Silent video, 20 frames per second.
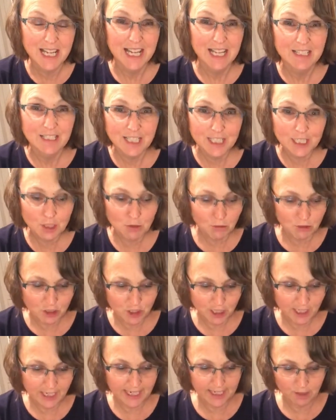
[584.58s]
dry,
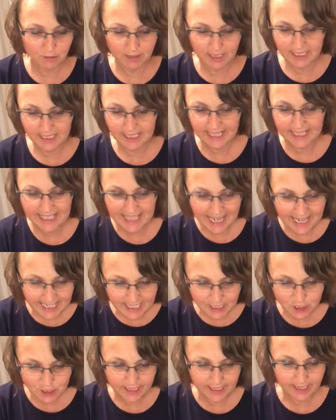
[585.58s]
and so it makes it very shiny
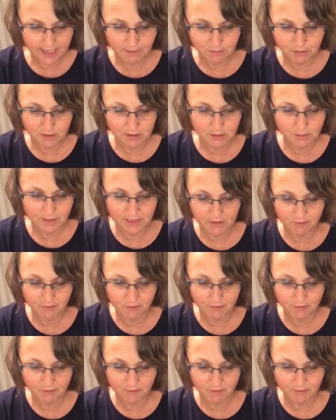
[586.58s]
very quickly.